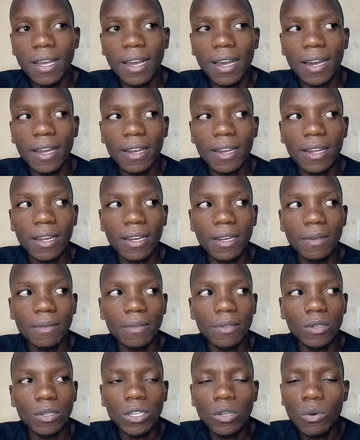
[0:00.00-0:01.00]
and
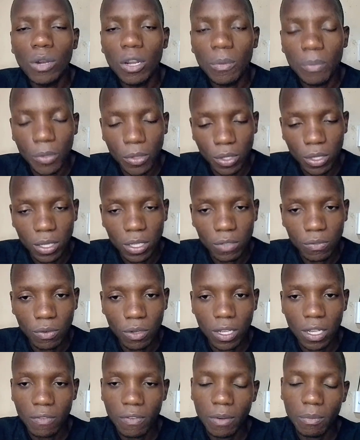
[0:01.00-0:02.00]
equal opportunities for
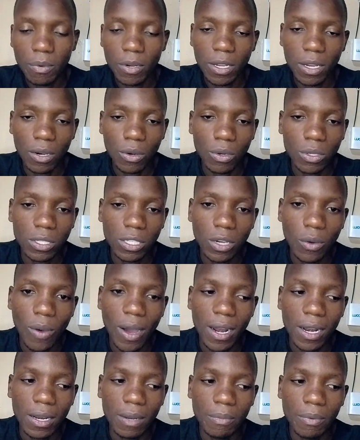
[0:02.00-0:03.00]
everybody across the
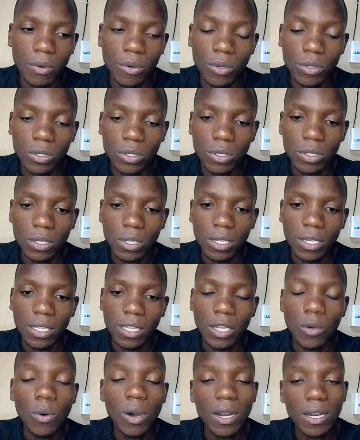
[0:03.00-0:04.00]
world, because
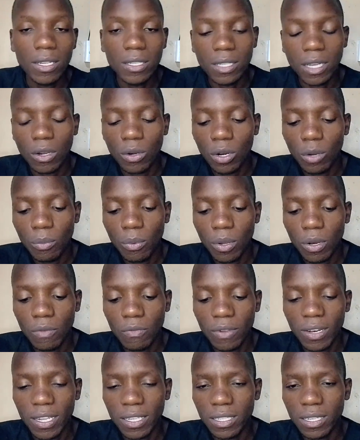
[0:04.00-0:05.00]
the world is a global
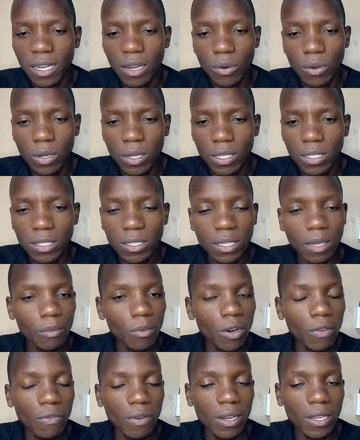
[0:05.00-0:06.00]
village nowadays. It's
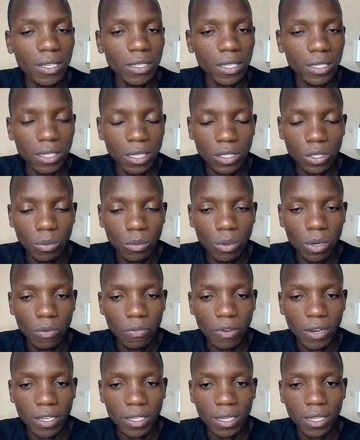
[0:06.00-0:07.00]
a small
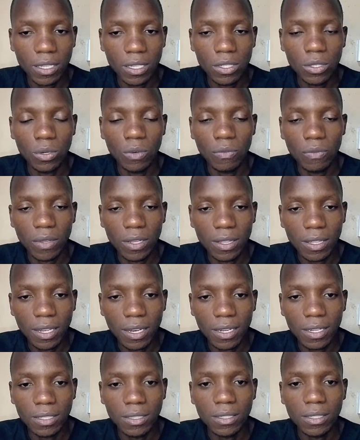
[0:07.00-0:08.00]
village courtesy of
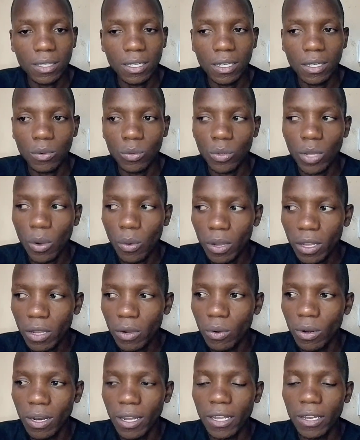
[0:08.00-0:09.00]
internet, and we are
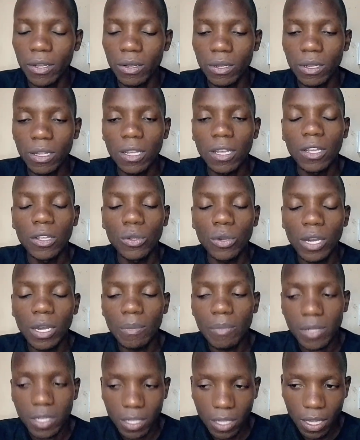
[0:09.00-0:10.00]
working online. You can
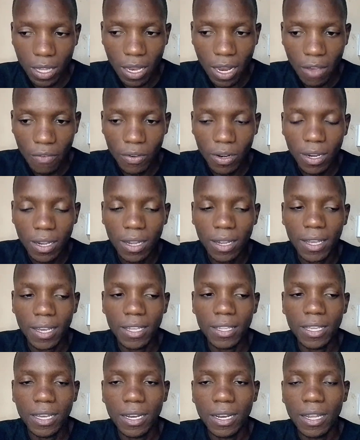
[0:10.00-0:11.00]
be seated in Africa,
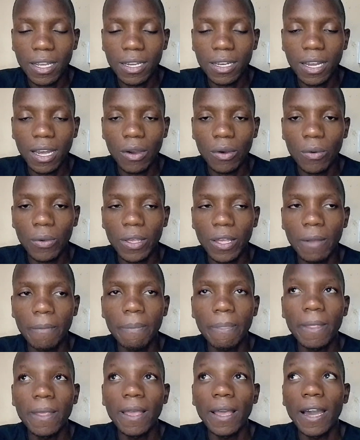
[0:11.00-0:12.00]
Kenya, like now here,
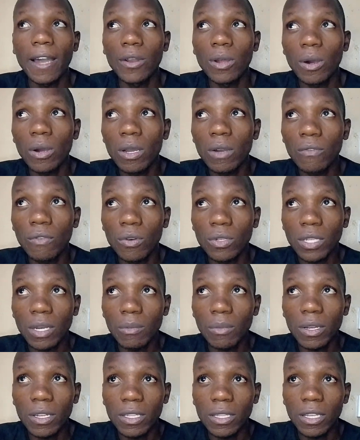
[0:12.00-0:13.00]
and you're working for
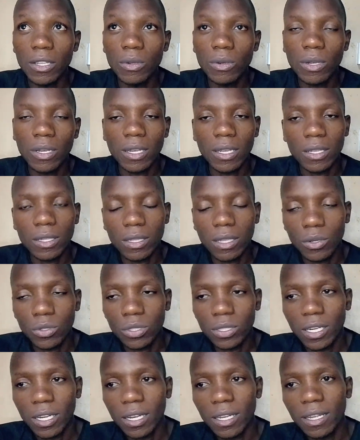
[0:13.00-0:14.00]
someone in the UK, the
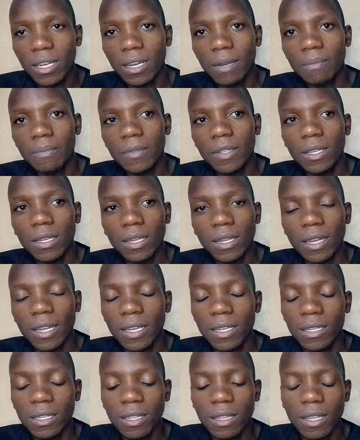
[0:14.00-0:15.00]
Australia,
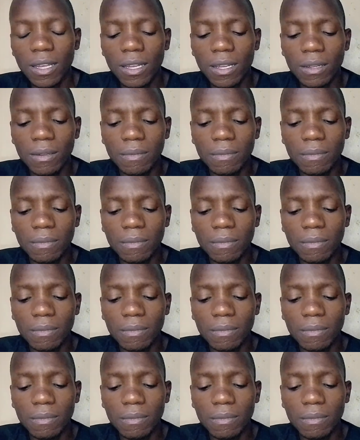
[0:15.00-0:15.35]
like in the